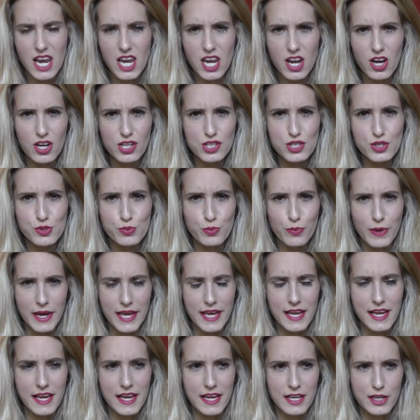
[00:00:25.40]
last
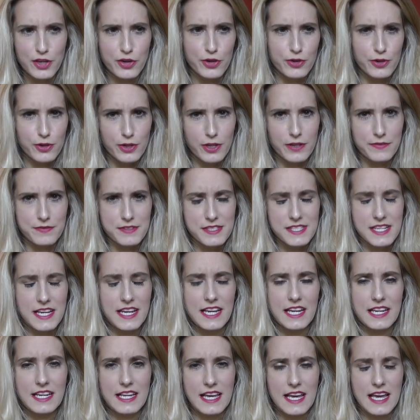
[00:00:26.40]
week you'll have
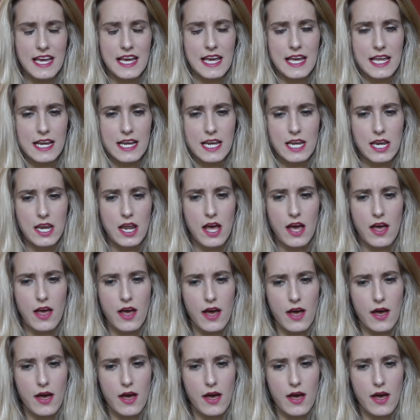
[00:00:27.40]
seen in